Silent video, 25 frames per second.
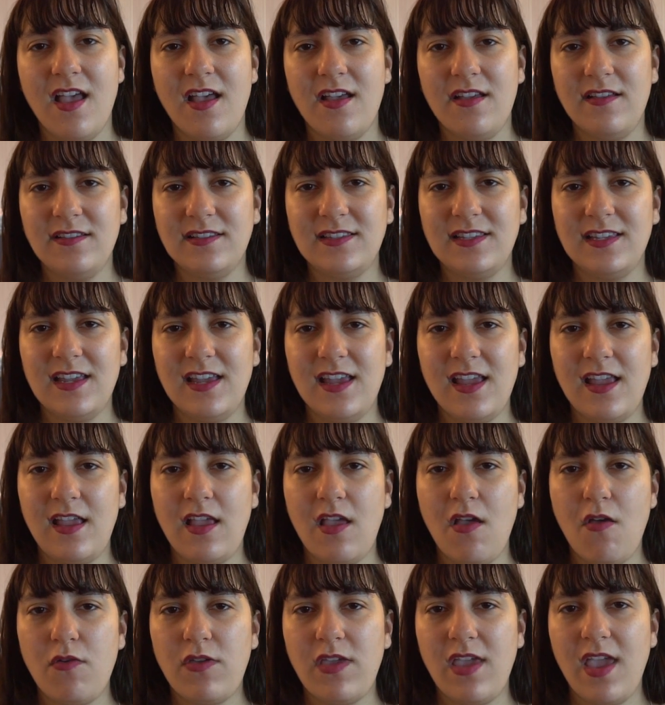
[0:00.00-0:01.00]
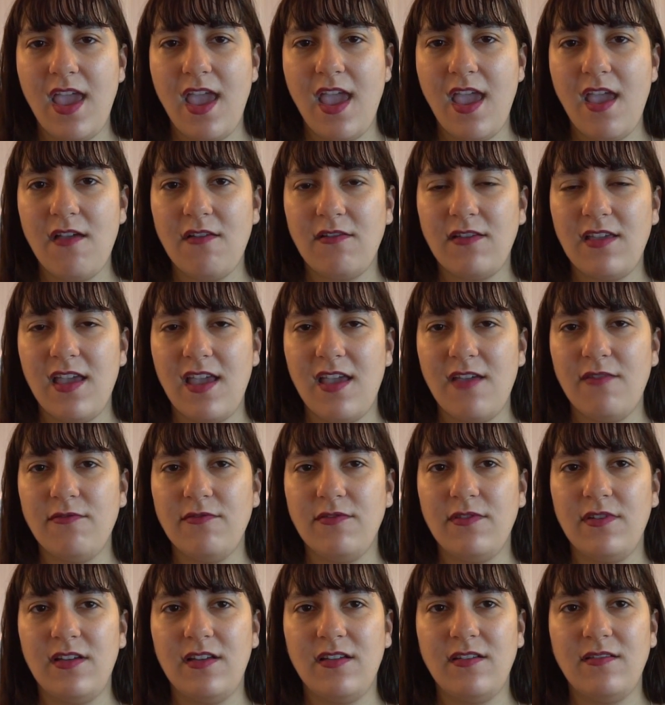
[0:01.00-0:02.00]
I was like, okay.
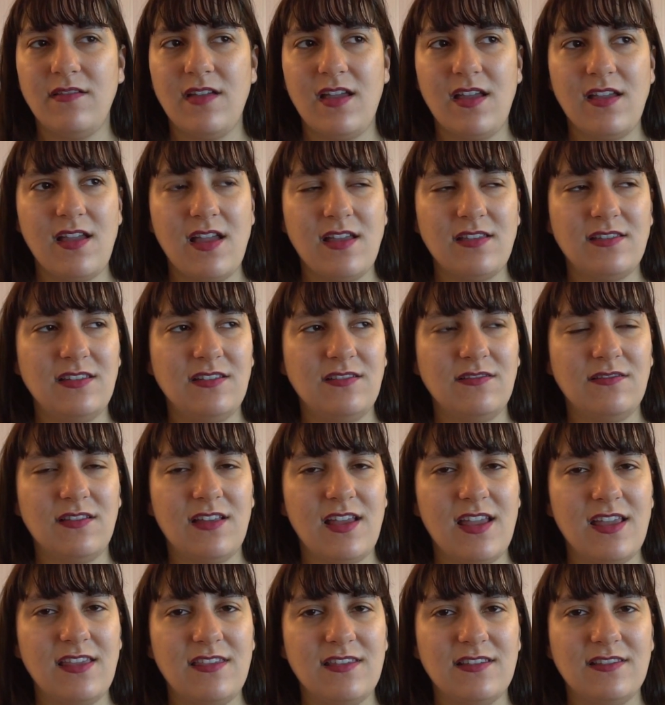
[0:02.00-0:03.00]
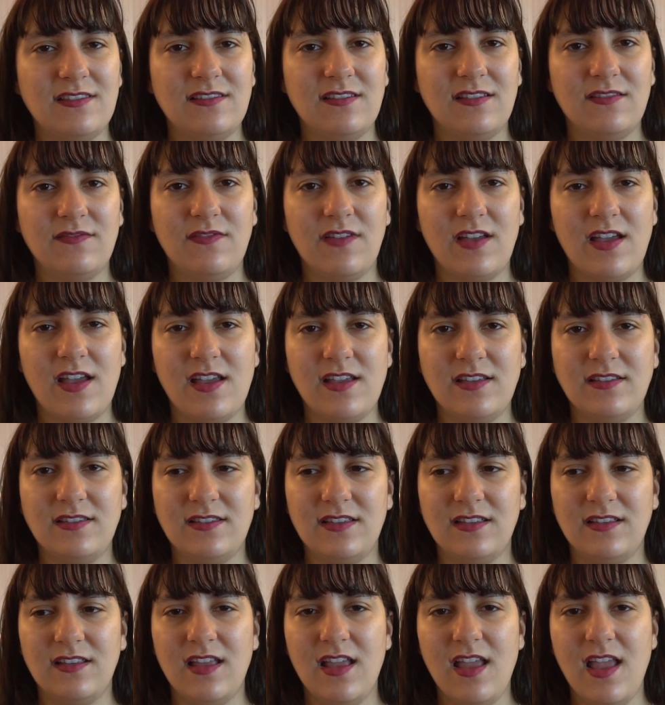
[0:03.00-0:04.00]
I didn't like this
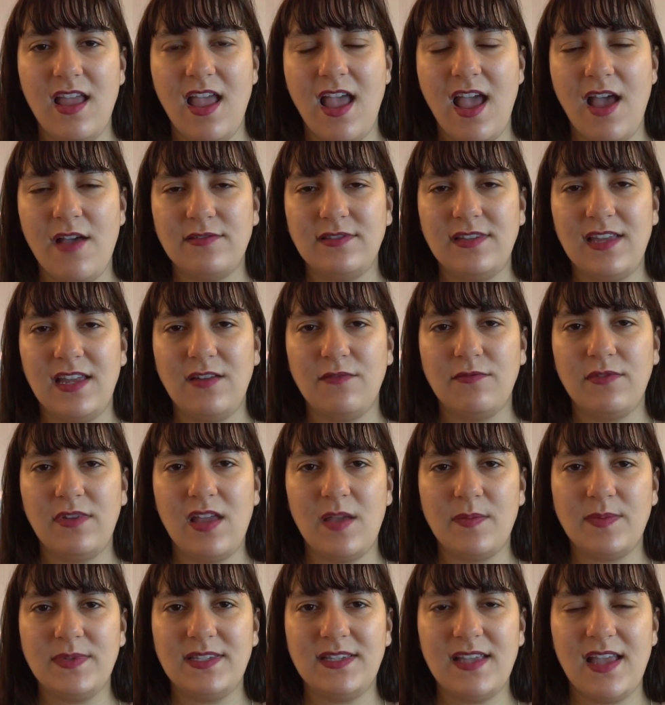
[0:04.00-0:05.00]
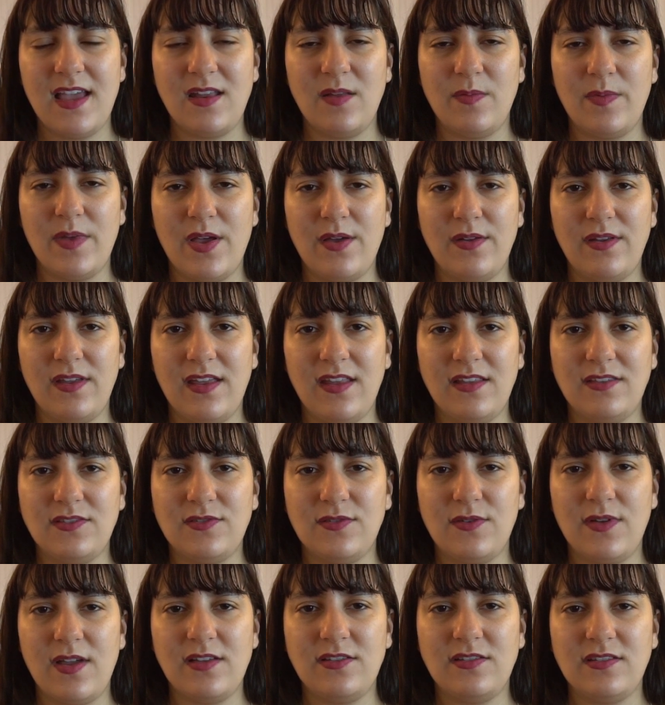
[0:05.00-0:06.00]
advice, and I was getting really upset about it.
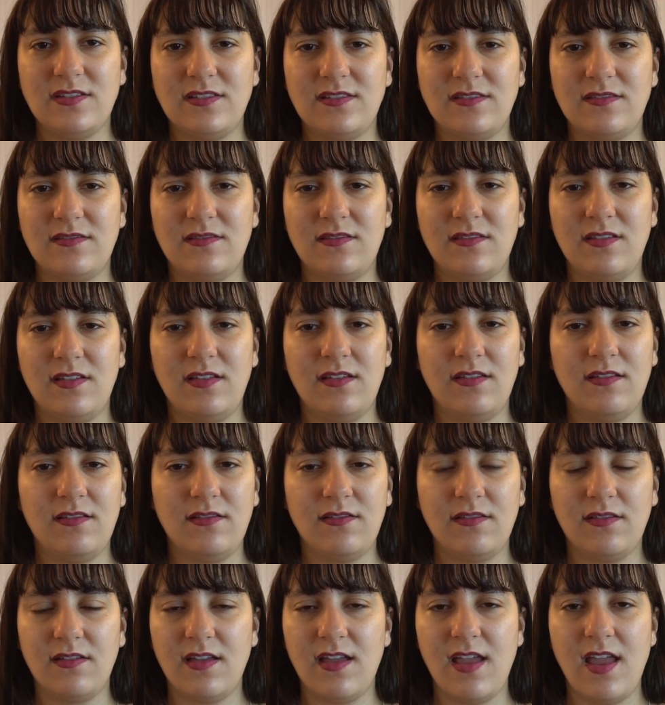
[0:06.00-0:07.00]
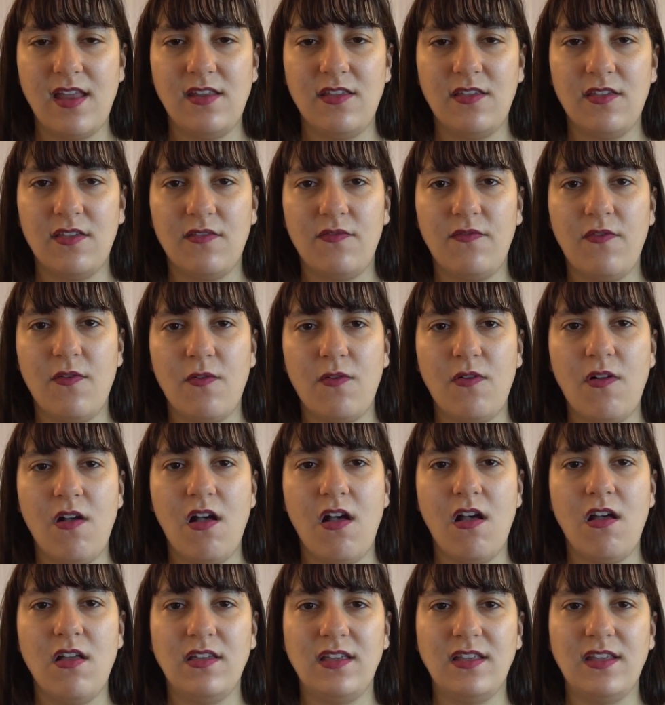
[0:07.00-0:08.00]
So I just ended the phone
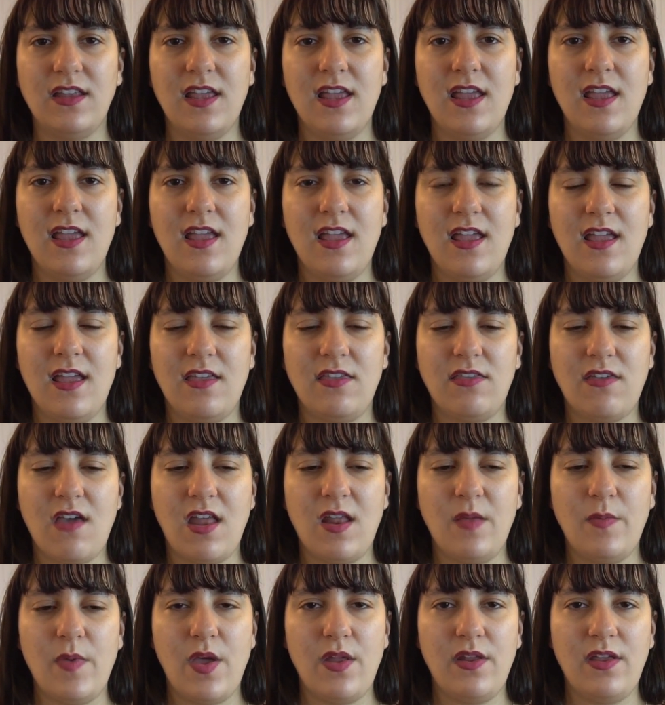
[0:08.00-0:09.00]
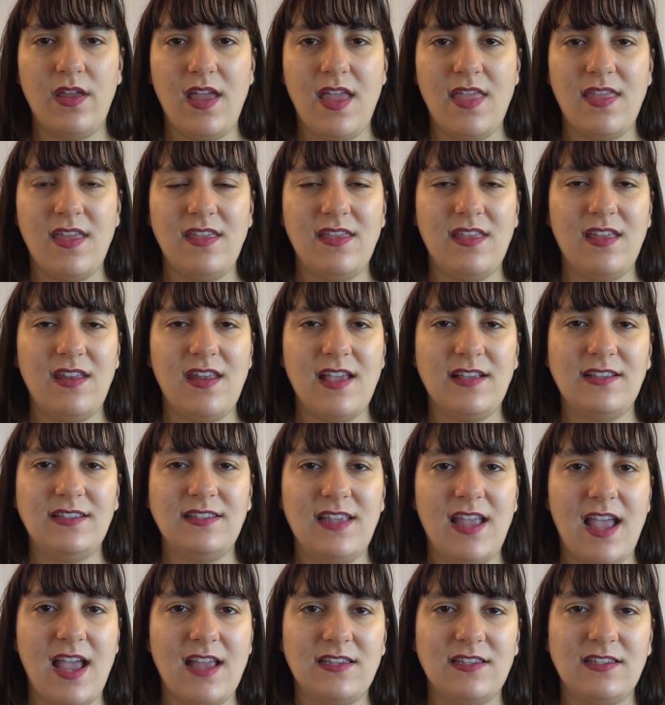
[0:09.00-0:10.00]
call and thought about it. And then the next
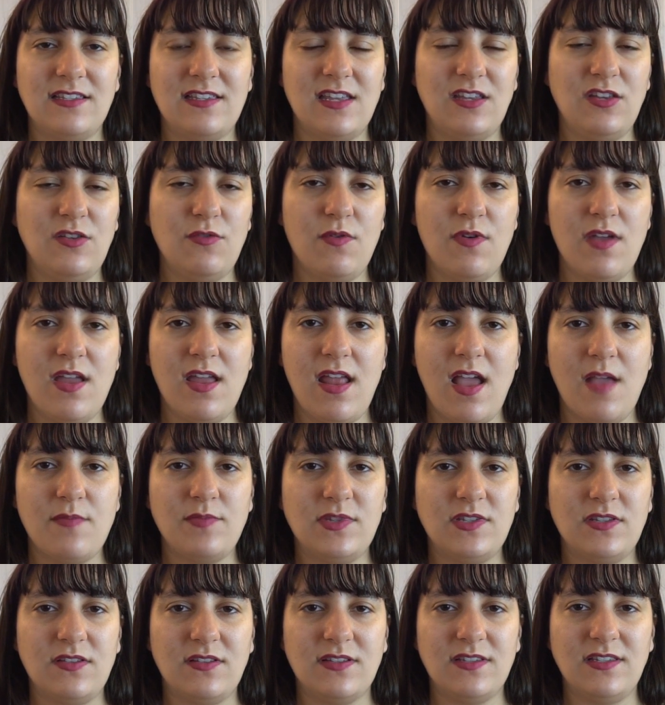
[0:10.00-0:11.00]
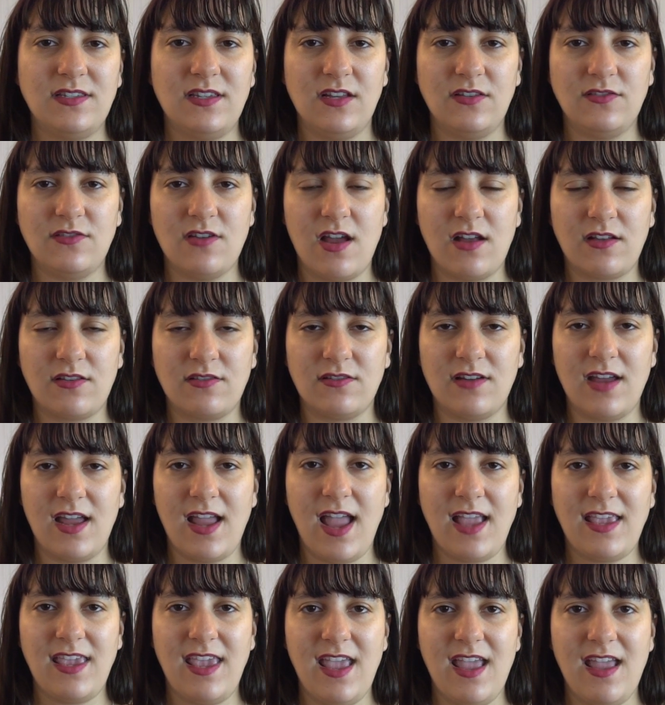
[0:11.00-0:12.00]
day I just said, you know what, I'm just going to see a doctor.
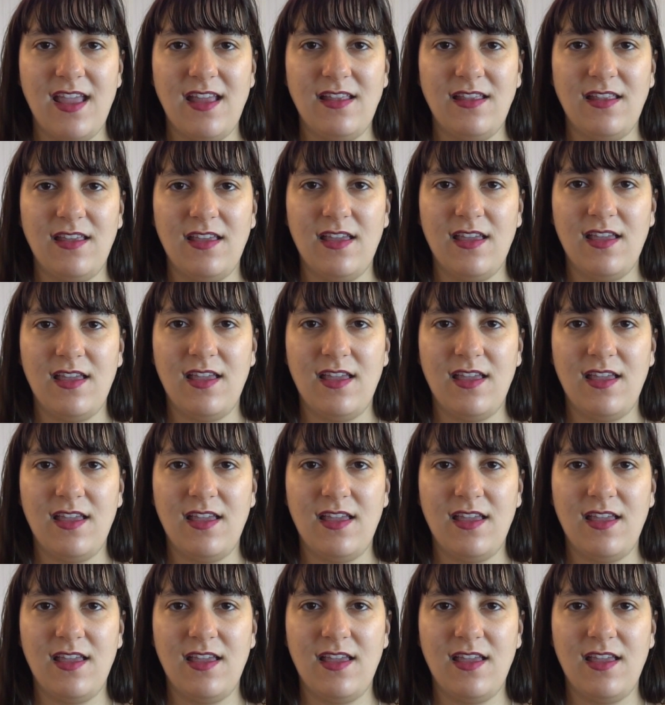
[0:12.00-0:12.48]
I can't